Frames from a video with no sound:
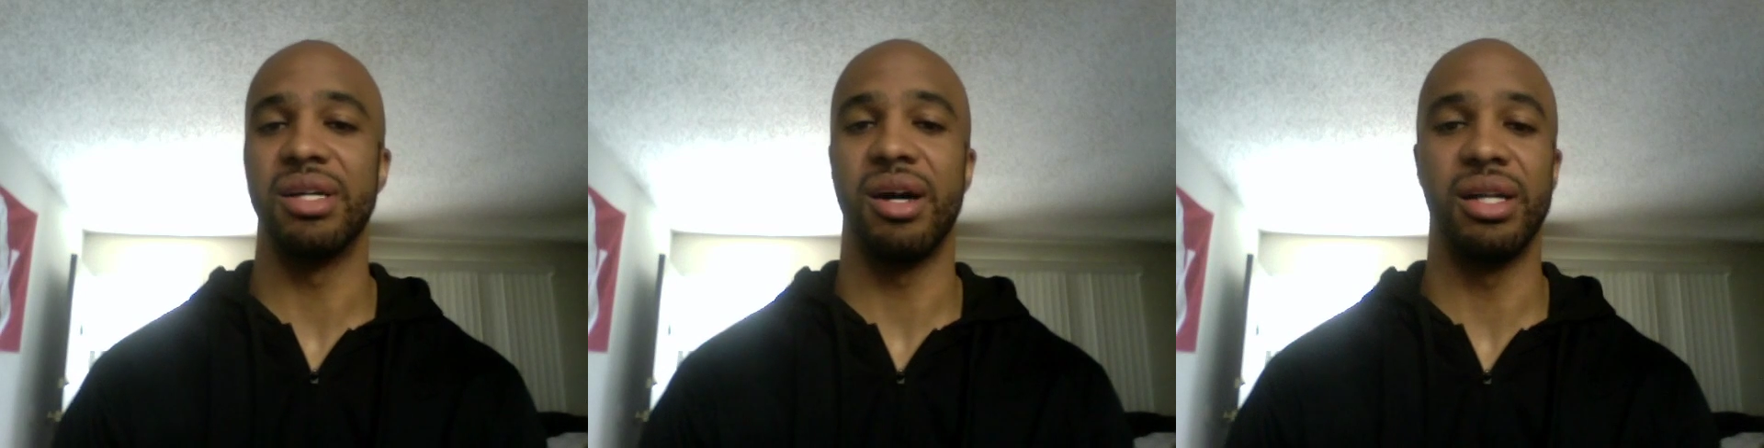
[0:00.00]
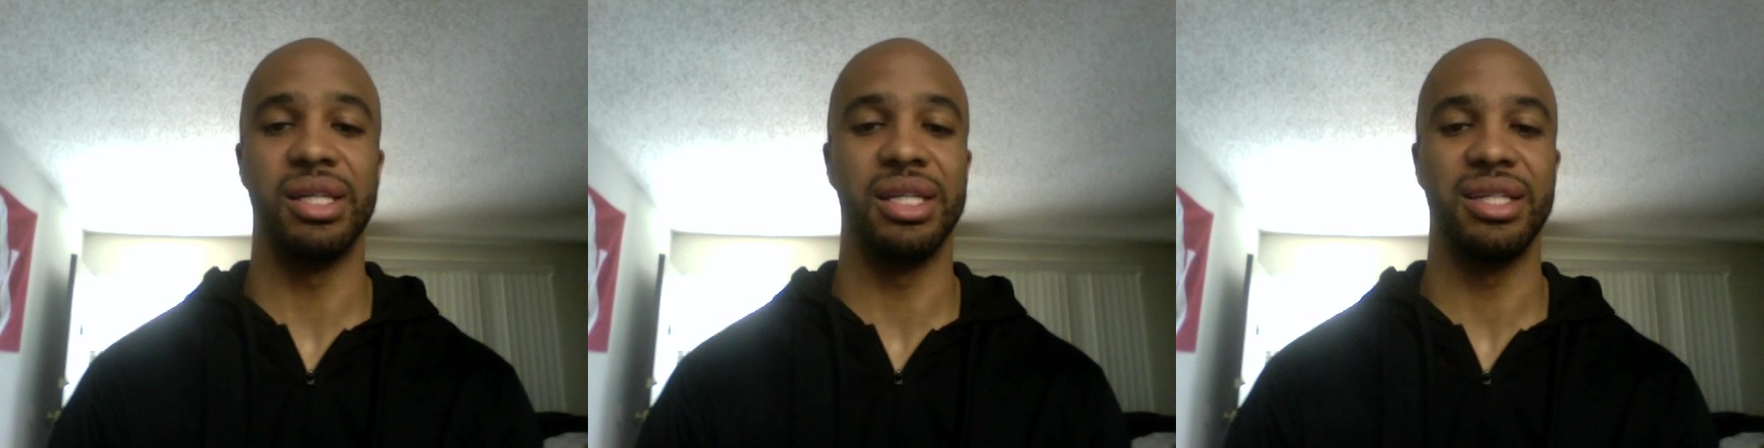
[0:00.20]
and
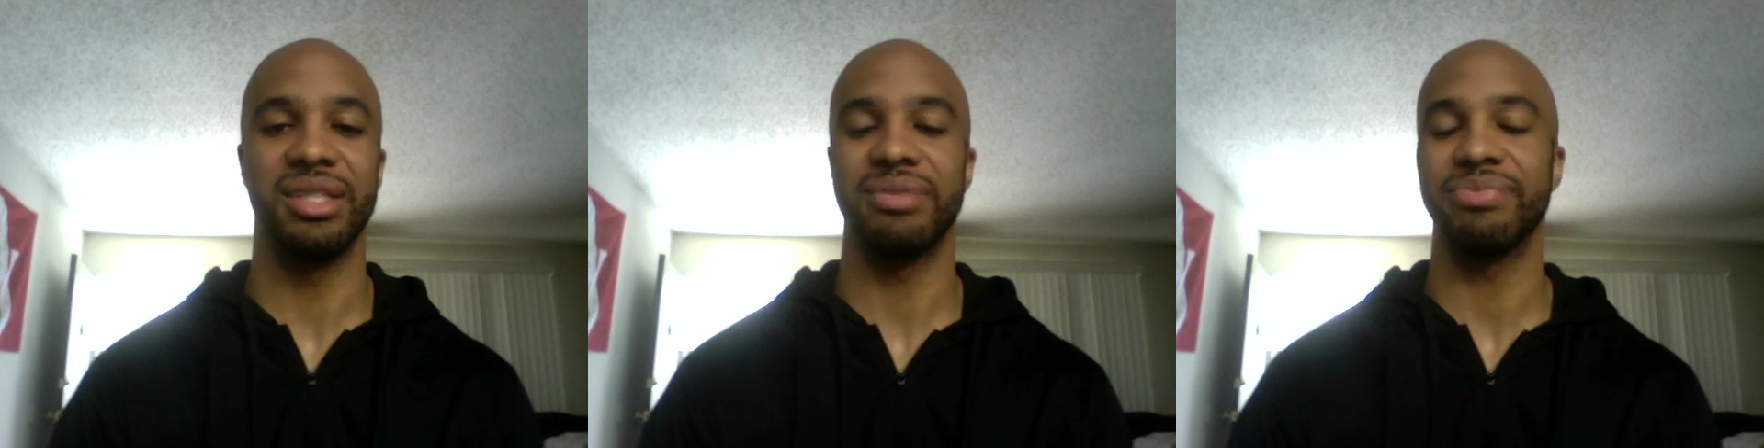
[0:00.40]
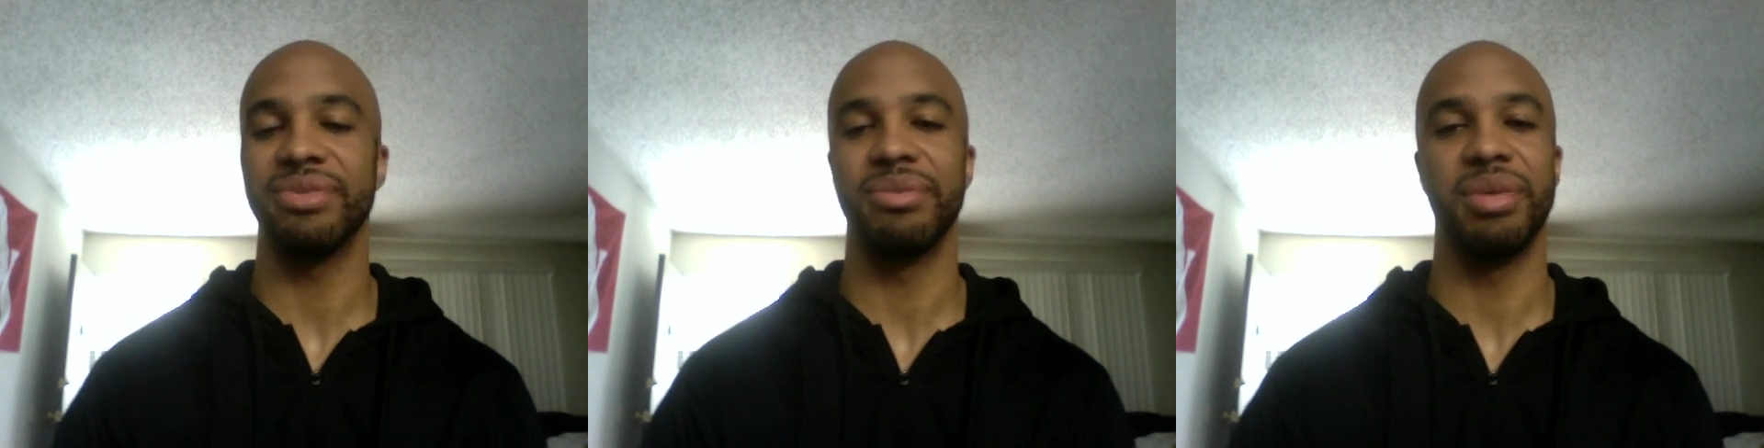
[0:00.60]
all of
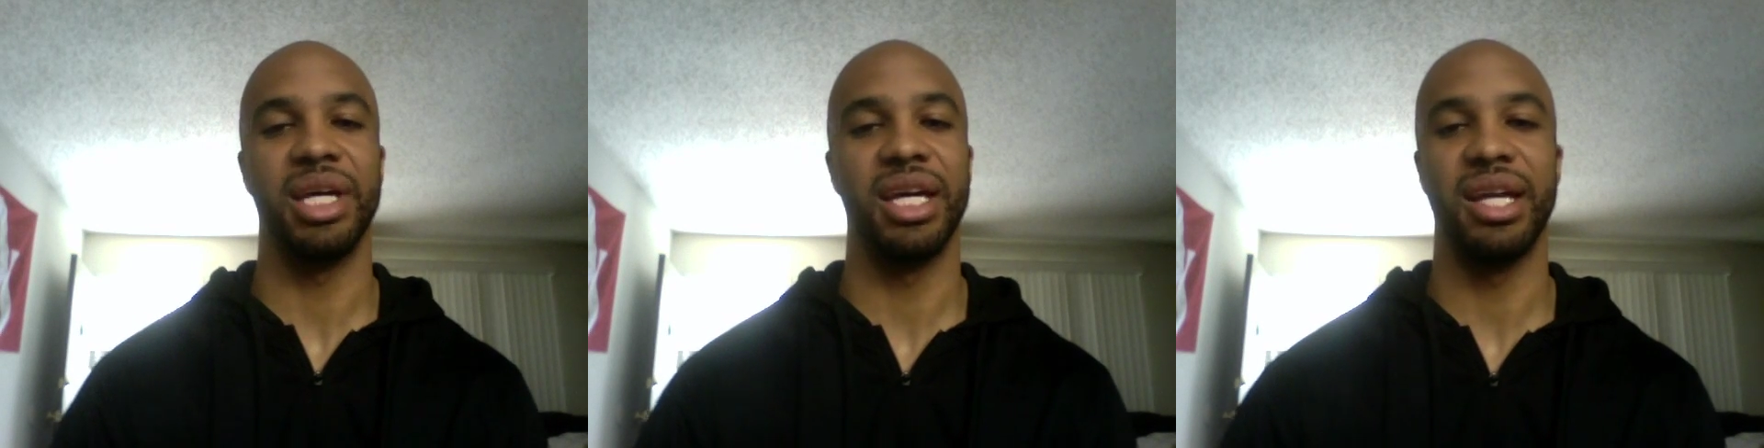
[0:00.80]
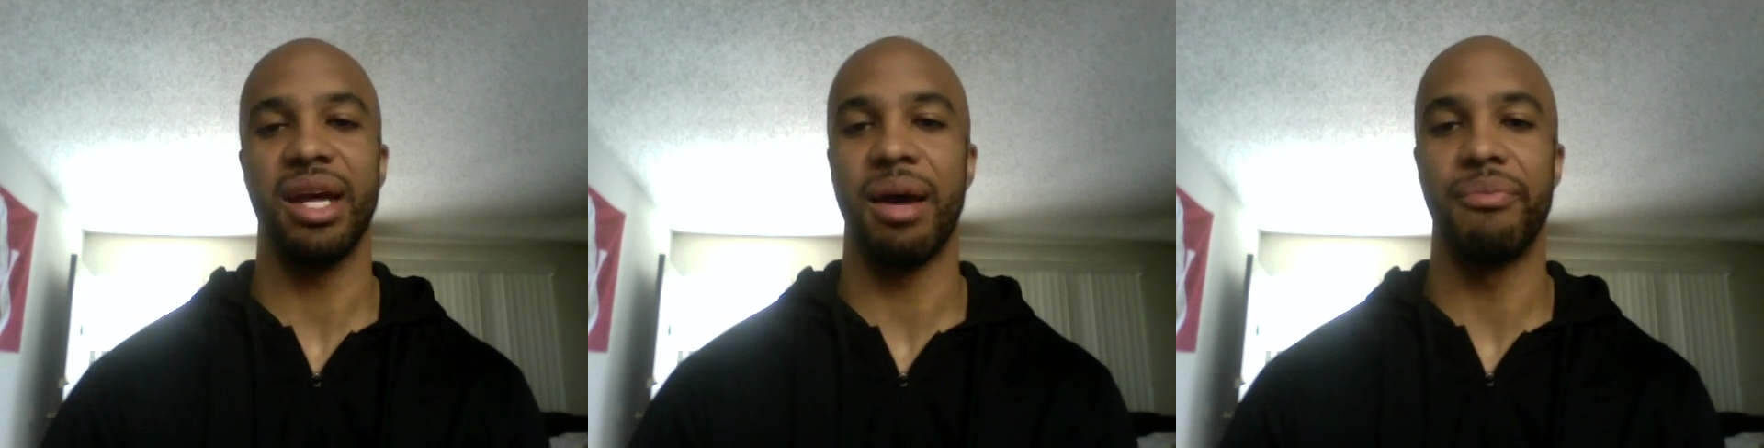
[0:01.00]
this,
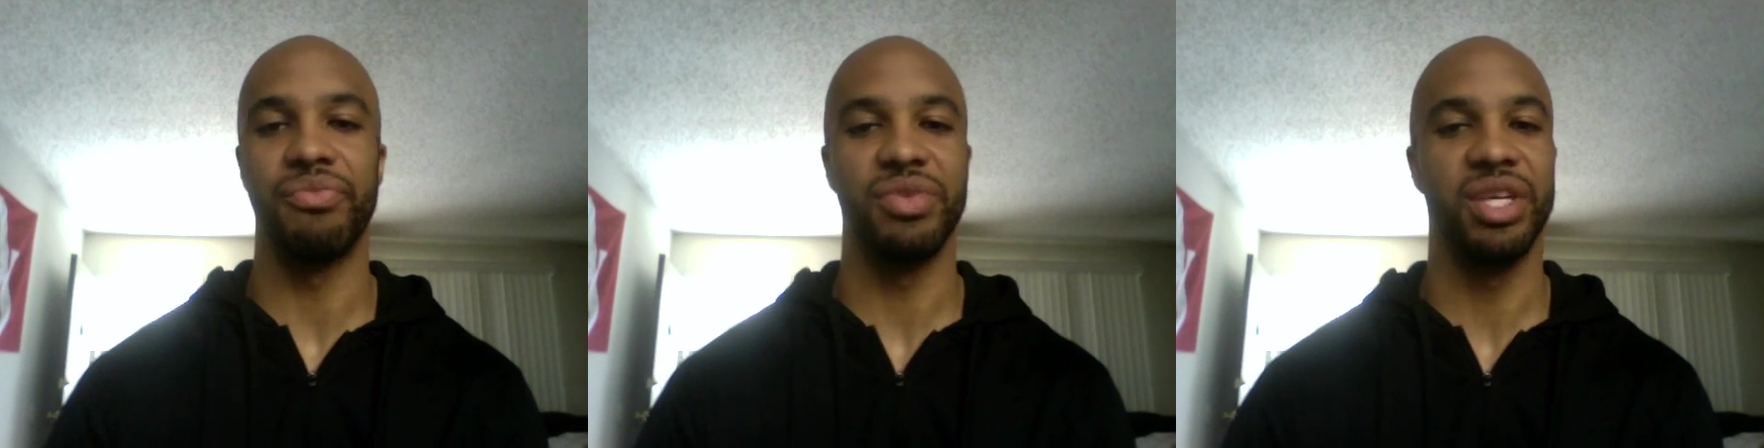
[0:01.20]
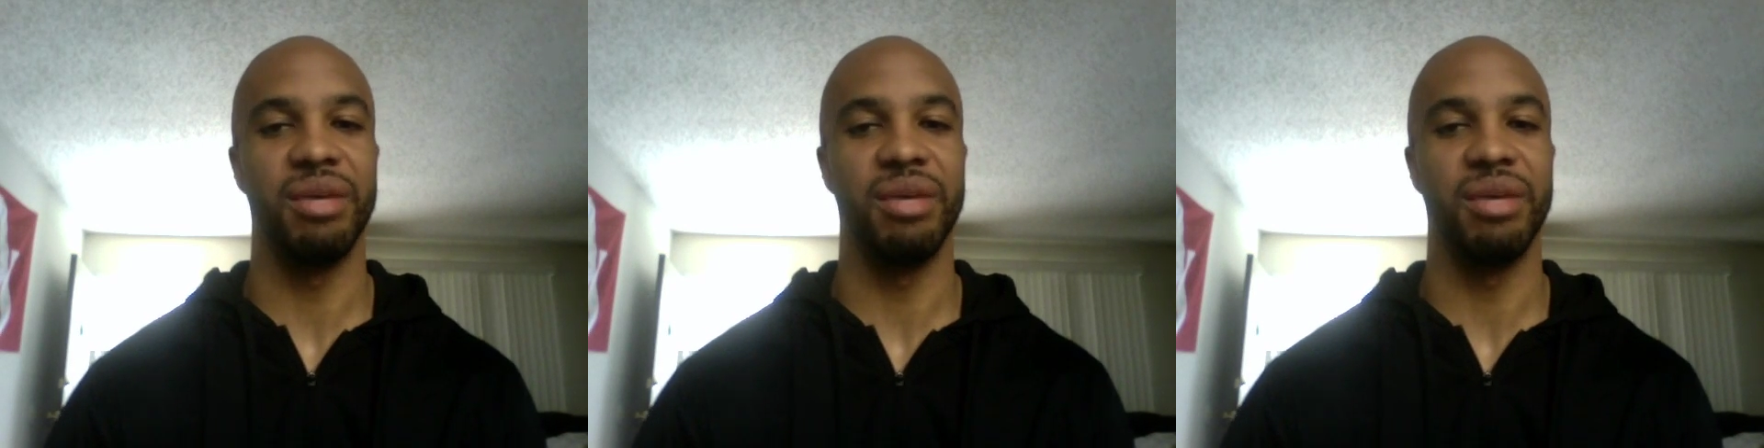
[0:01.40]
man,